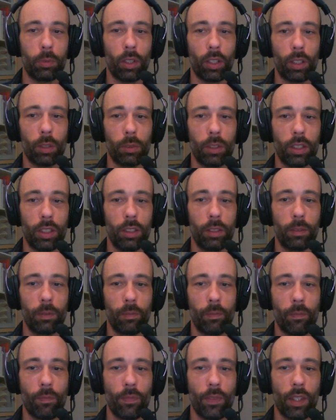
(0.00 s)
talking with you.
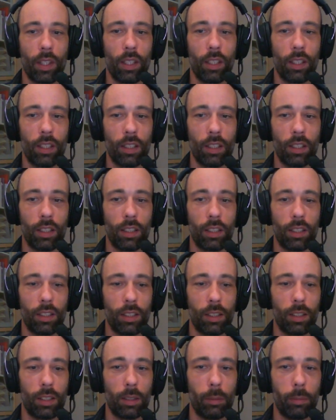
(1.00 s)

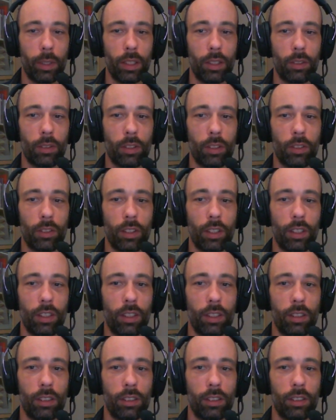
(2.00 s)
The base of the tree
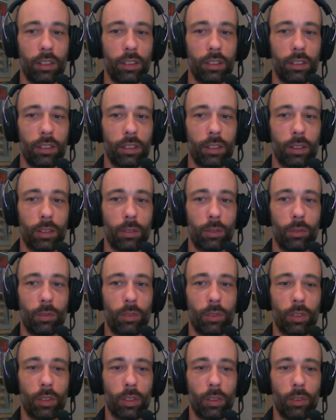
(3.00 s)
is
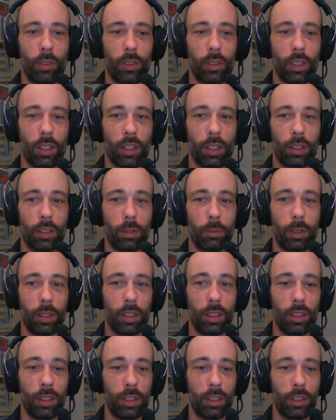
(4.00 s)
rooting into me
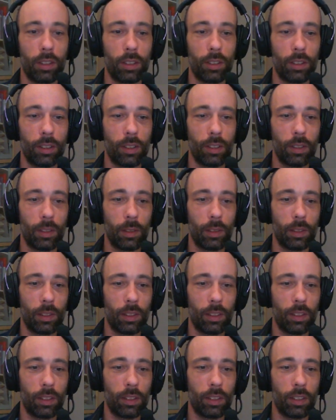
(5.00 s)

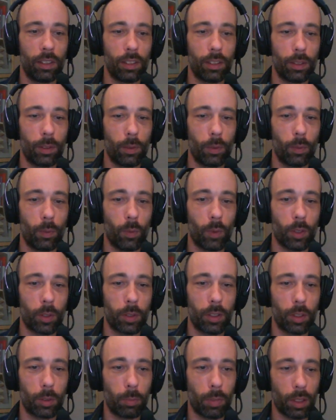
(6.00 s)
as you watch
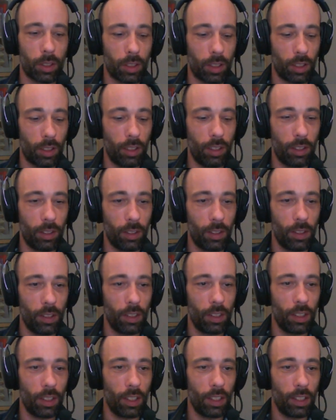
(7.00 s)
this picture.
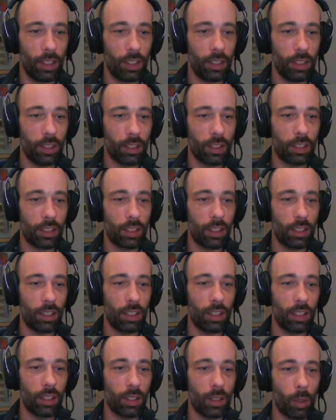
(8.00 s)
I just
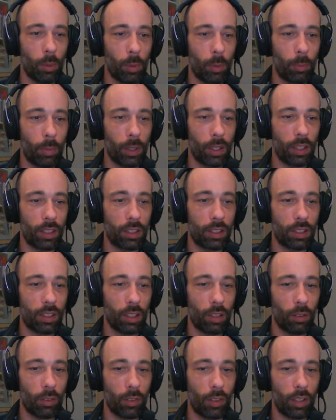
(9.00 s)
copy paste
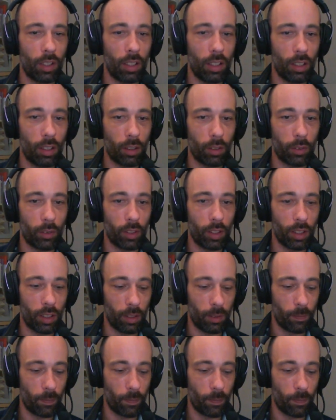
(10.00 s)
every of the